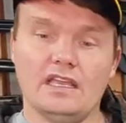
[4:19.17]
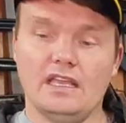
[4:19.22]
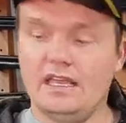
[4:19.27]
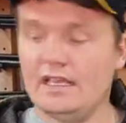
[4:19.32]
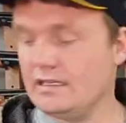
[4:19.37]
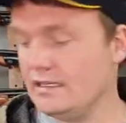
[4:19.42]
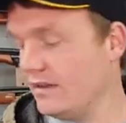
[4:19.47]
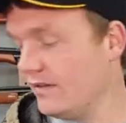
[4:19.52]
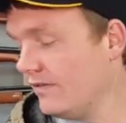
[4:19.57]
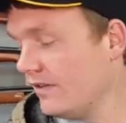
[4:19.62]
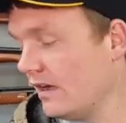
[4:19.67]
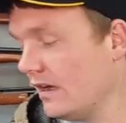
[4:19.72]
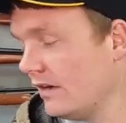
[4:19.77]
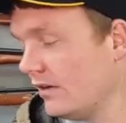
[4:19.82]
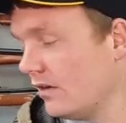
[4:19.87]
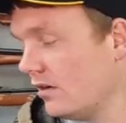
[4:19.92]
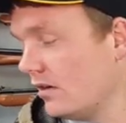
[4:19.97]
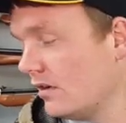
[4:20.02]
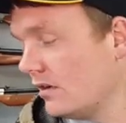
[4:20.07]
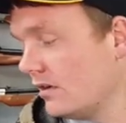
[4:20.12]

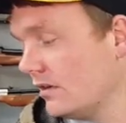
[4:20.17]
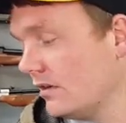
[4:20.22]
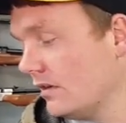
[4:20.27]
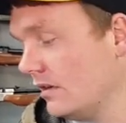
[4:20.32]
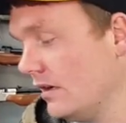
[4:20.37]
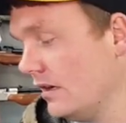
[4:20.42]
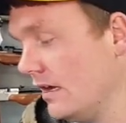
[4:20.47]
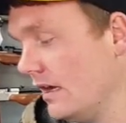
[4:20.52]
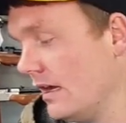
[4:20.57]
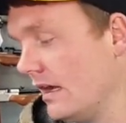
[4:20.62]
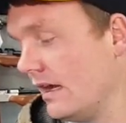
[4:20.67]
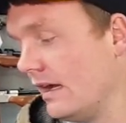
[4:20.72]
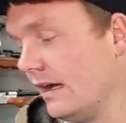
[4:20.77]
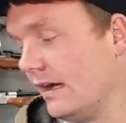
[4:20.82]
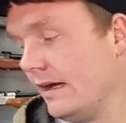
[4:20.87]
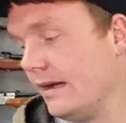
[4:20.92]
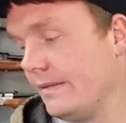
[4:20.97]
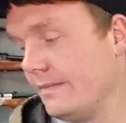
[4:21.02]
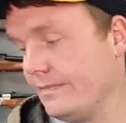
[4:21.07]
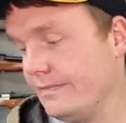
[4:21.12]
SFIR,
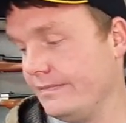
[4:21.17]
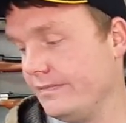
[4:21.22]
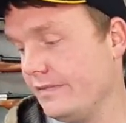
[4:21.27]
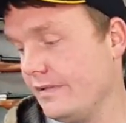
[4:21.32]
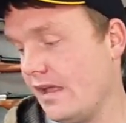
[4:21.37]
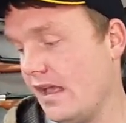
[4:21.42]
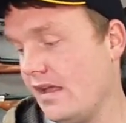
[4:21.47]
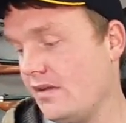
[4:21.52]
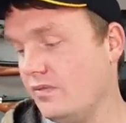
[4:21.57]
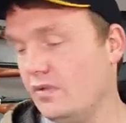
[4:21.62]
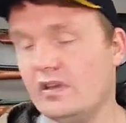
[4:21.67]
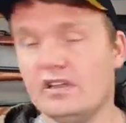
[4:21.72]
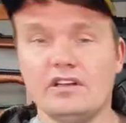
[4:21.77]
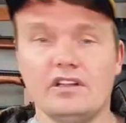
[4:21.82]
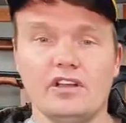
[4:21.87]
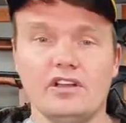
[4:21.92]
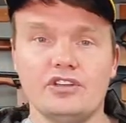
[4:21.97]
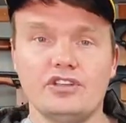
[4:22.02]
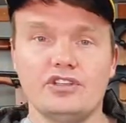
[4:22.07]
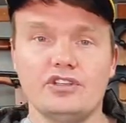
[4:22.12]
um, and we're
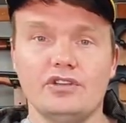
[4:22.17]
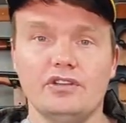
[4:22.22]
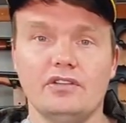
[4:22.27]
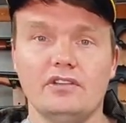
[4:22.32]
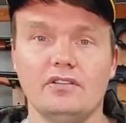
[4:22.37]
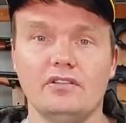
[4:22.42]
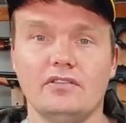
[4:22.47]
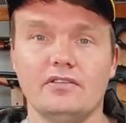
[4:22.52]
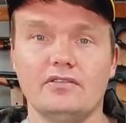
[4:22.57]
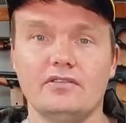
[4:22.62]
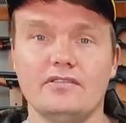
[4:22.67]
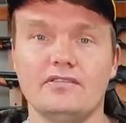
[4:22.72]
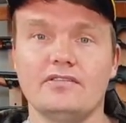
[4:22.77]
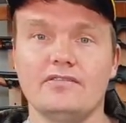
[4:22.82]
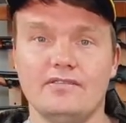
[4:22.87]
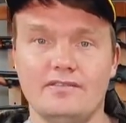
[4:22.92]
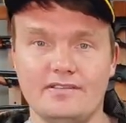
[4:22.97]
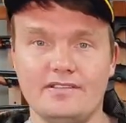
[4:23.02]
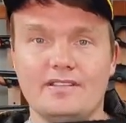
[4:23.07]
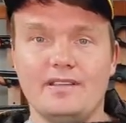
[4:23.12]
gonna go shoot
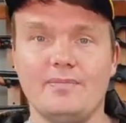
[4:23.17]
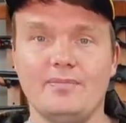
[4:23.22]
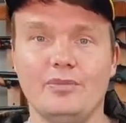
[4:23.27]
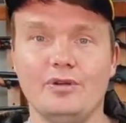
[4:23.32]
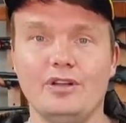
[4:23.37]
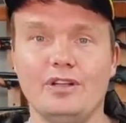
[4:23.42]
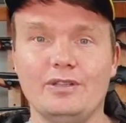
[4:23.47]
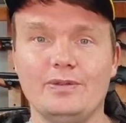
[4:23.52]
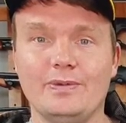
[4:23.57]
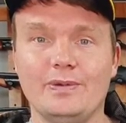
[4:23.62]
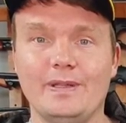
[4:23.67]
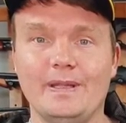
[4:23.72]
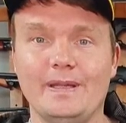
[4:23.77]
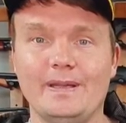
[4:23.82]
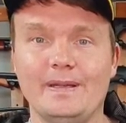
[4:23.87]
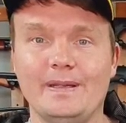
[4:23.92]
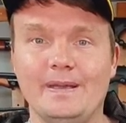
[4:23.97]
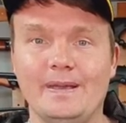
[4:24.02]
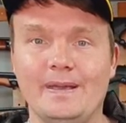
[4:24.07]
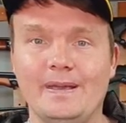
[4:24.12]
some bullets with
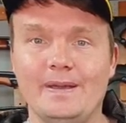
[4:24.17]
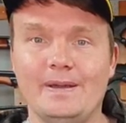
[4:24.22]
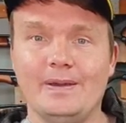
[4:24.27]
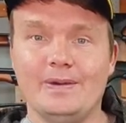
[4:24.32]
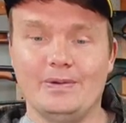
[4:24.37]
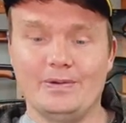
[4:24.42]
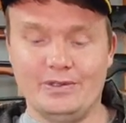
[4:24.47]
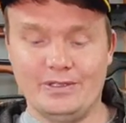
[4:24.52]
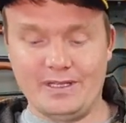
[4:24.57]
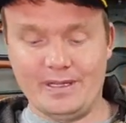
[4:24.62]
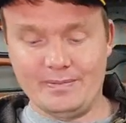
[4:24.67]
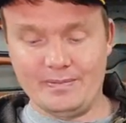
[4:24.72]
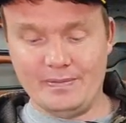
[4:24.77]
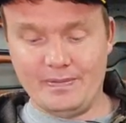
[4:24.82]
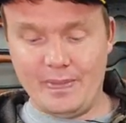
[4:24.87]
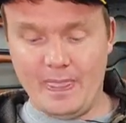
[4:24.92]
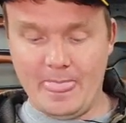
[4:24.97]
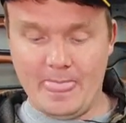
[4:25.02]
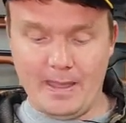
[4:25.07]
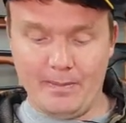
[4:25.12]
it, or
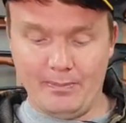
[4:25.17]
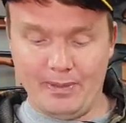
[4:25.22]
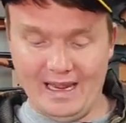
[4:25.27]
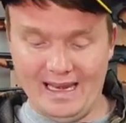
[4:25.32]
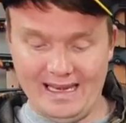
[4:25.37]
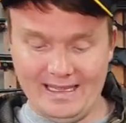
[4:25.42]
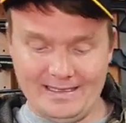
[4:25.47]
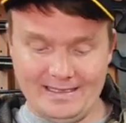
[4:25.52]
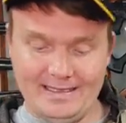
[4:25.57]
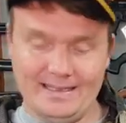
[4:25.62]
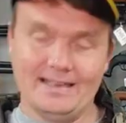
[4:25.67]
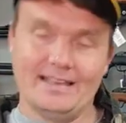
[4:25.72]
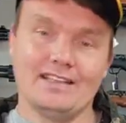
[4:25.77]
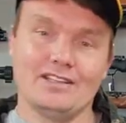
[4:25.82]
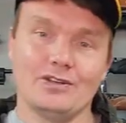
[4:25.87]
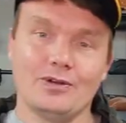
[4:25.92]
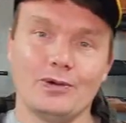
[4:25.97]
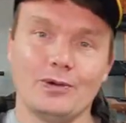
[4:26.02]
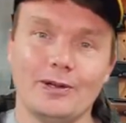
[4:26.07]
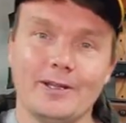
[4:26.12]
some pellets,
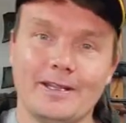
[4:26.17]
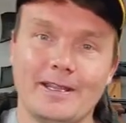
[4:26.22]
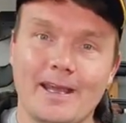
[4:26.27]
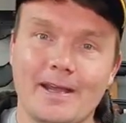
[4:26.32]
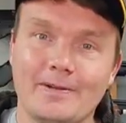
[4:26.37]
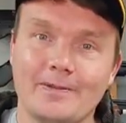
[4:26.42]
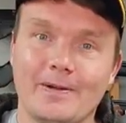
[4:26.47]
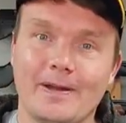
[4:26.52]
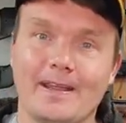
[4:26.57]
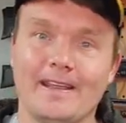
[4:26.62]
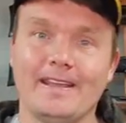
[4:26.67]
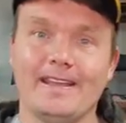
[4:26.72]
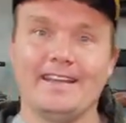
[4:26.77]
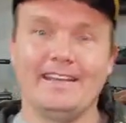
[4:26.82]
let's call it that way.